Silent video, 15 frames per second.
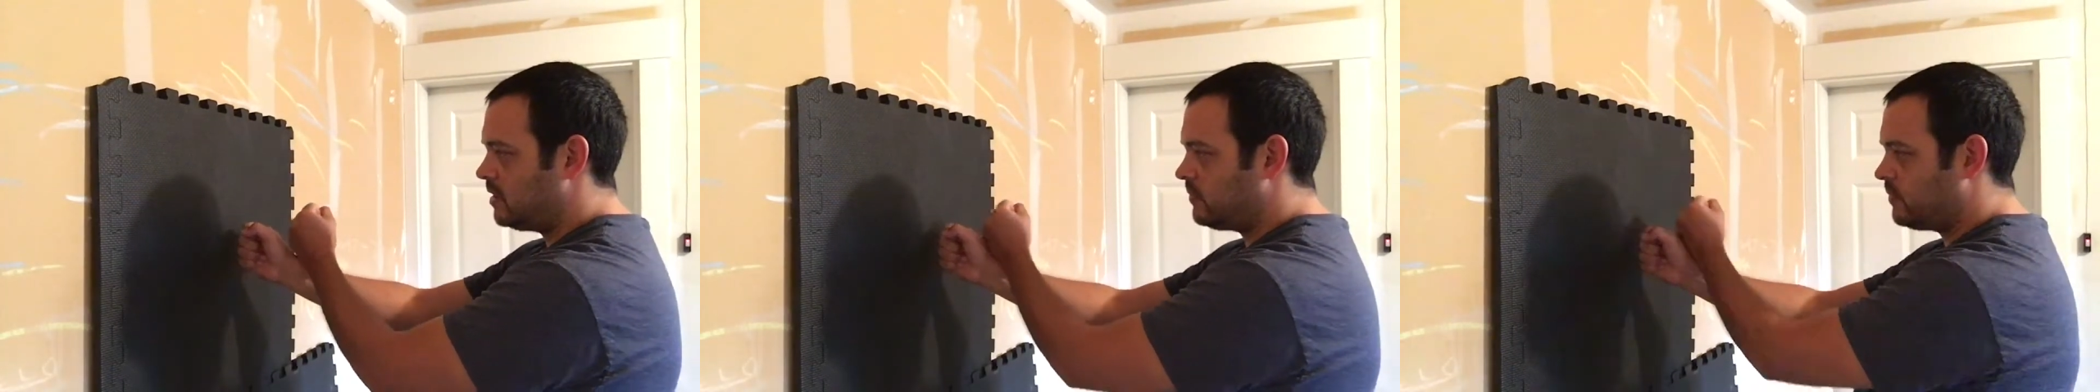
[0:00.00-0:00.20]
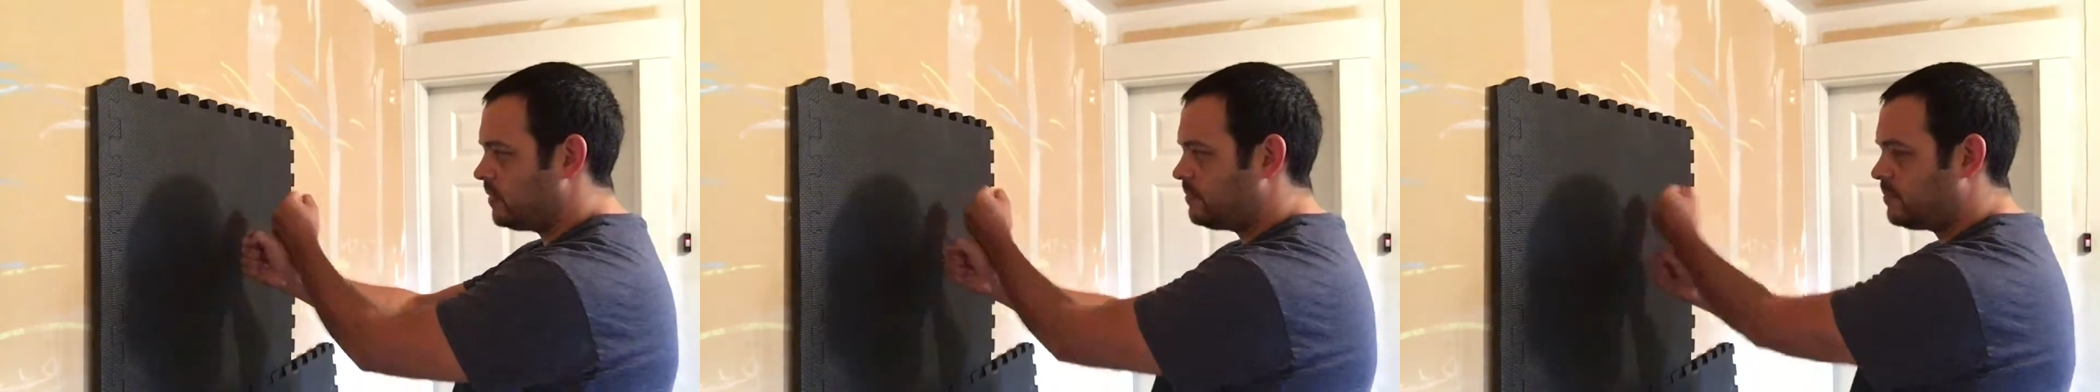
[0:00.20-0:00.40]

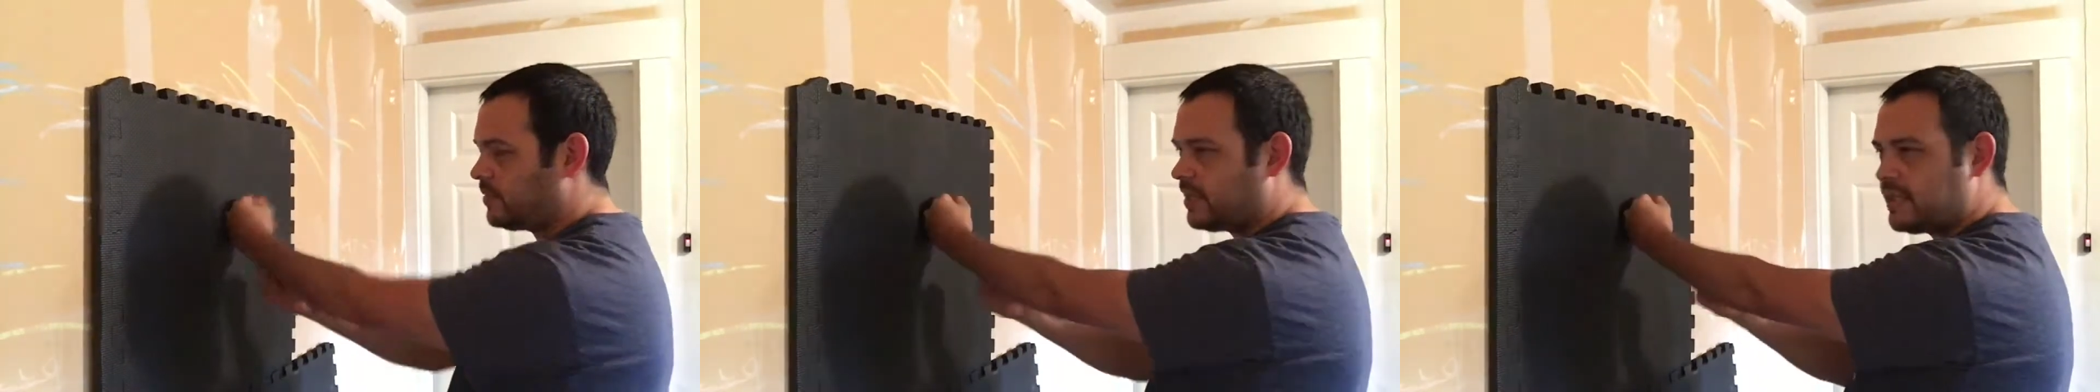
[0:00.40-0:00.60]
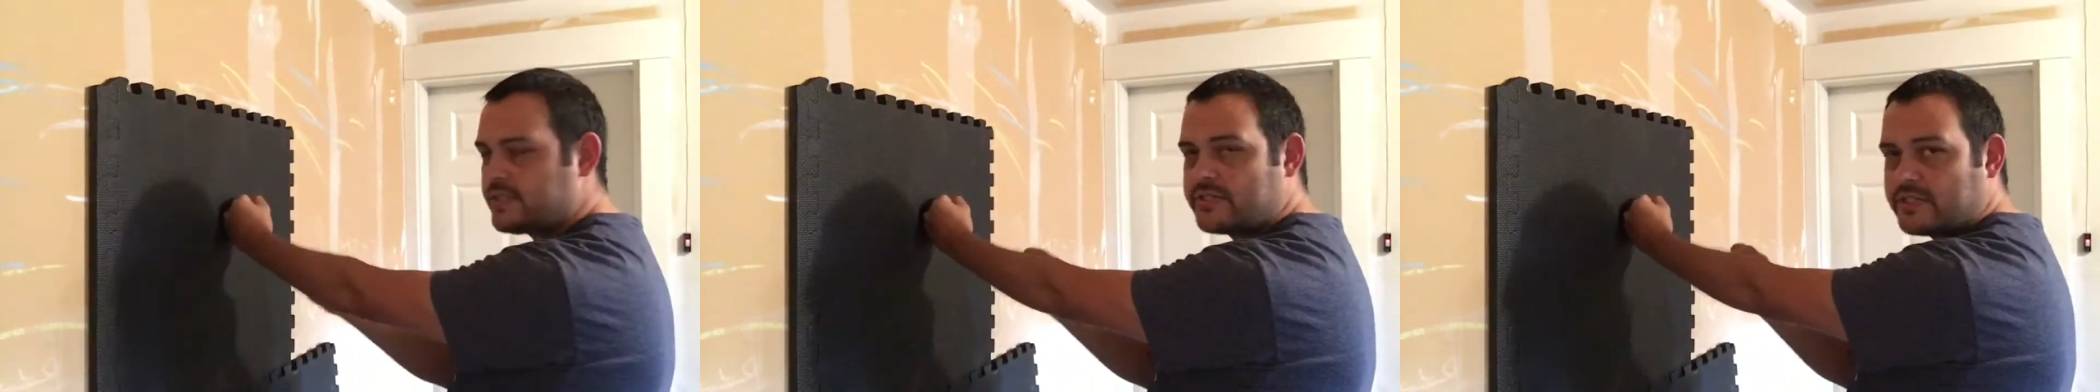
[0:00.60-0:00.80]

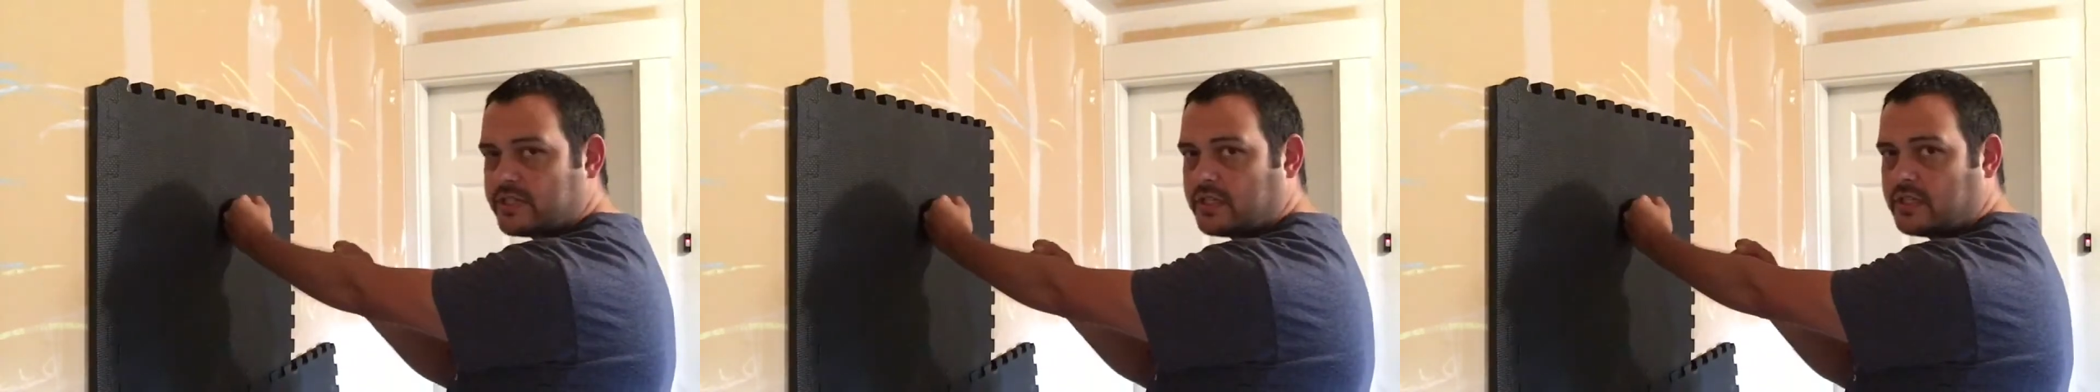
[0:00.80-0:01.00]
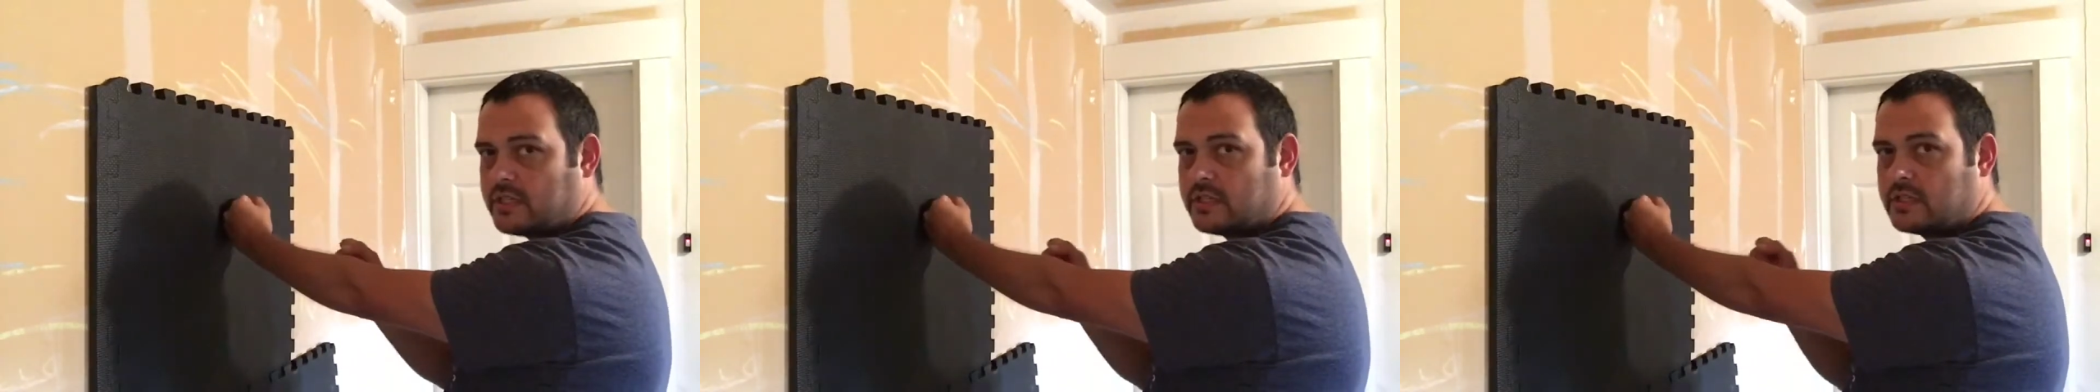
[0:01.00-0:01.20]

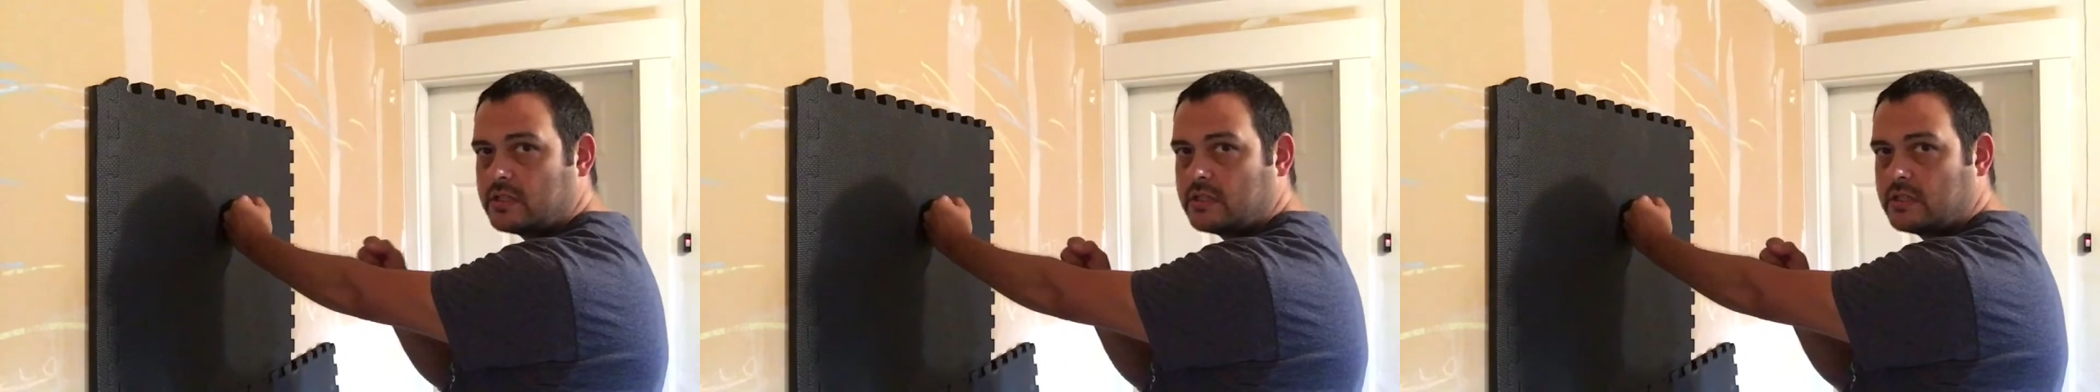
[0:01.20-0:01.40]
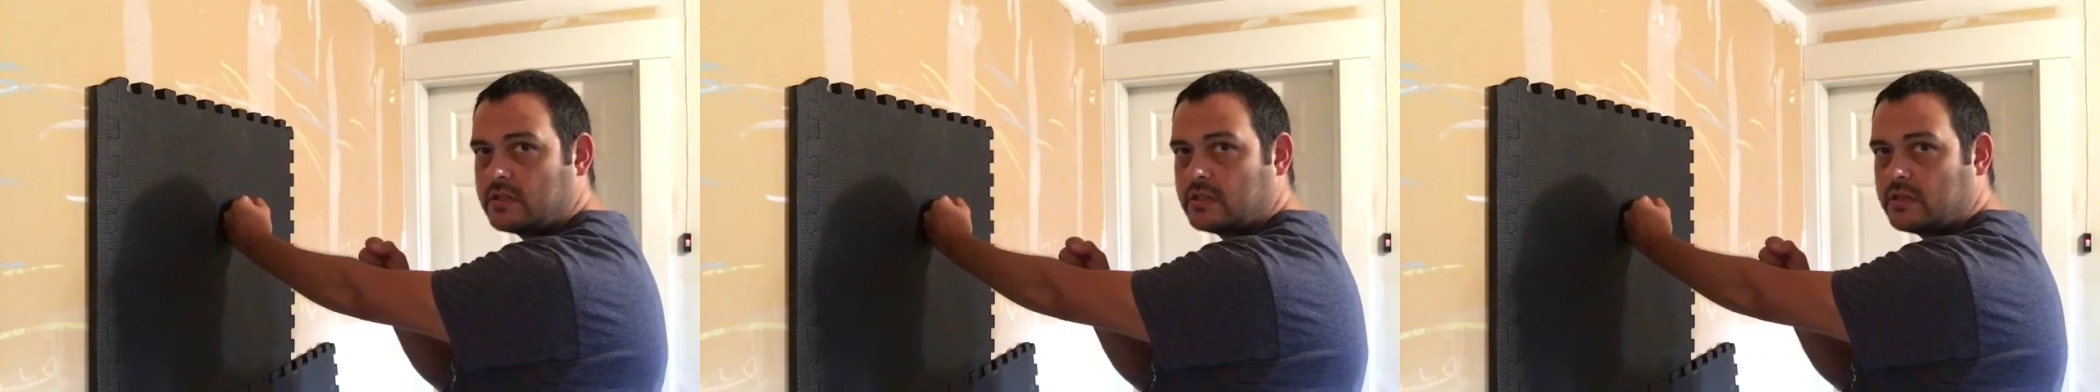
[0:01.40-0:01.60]
replacing,
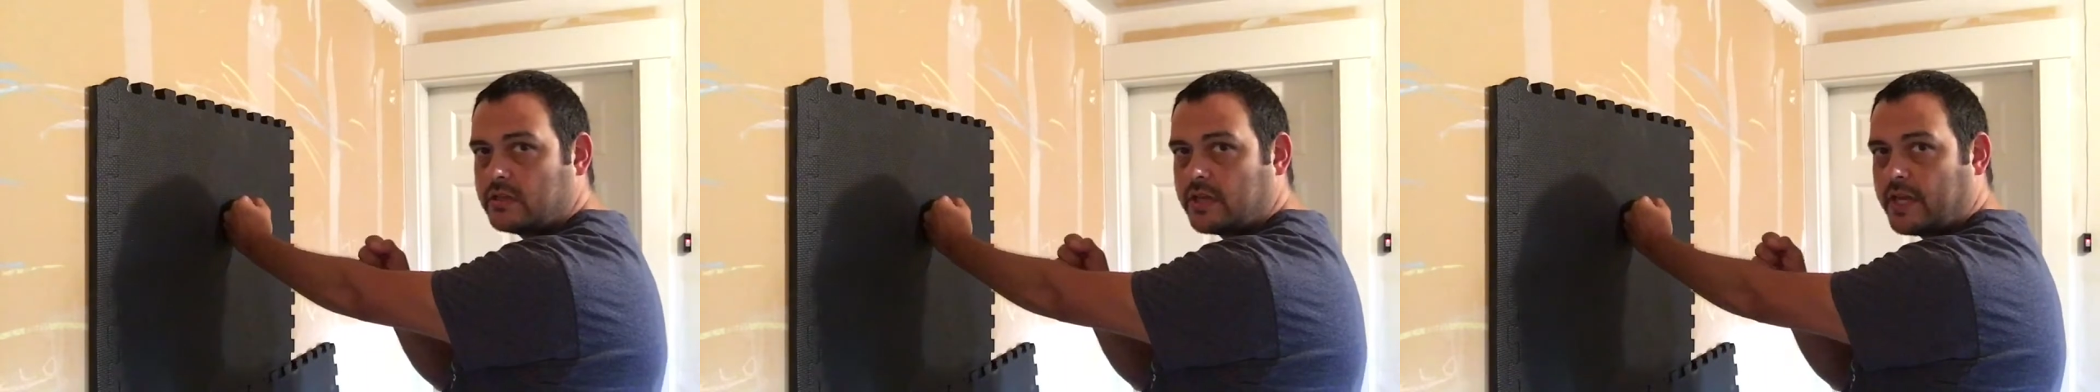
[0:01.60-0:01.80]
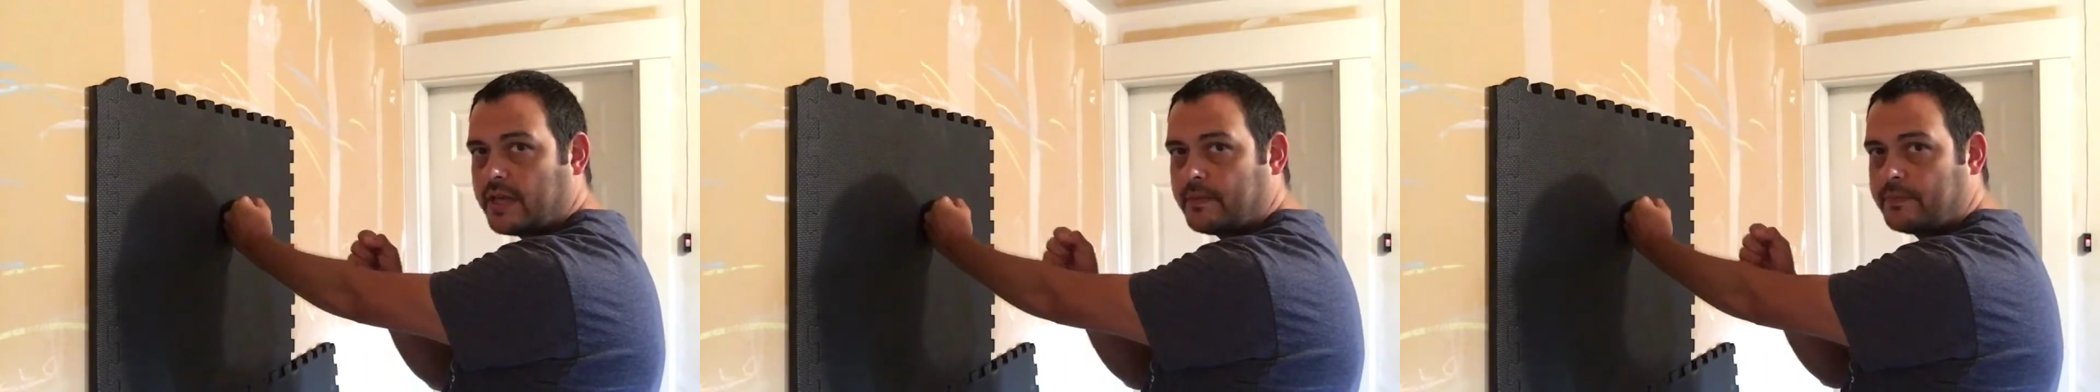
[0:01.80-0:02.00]

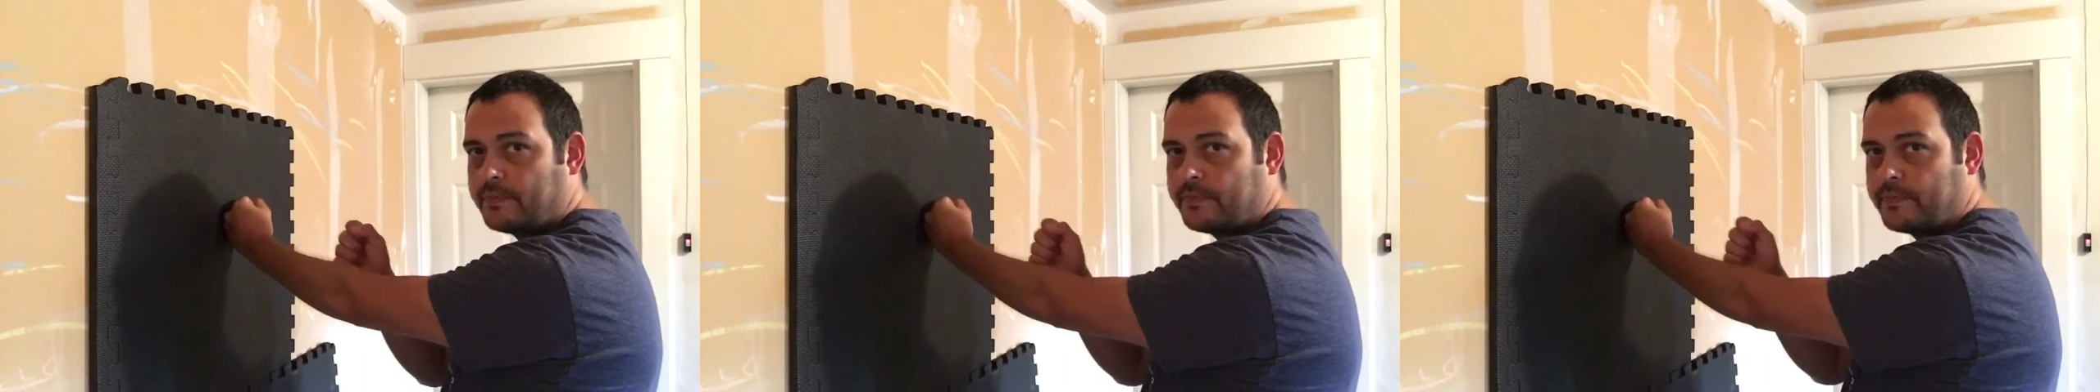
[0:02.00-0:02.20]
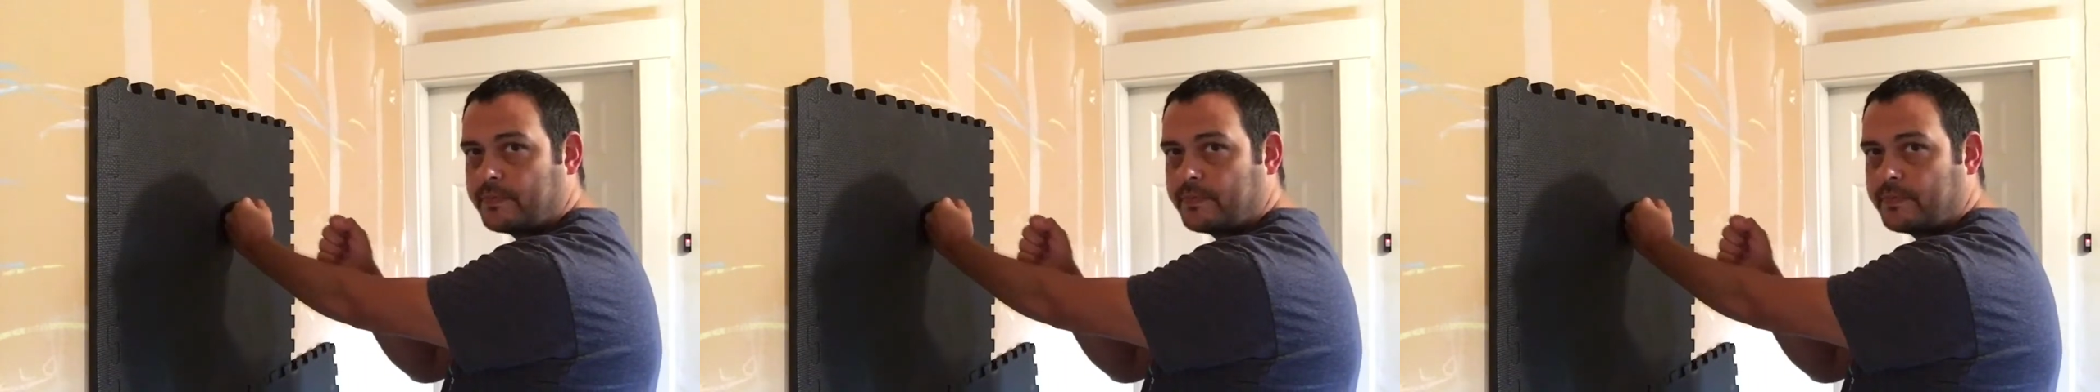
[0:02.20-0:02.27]
okay?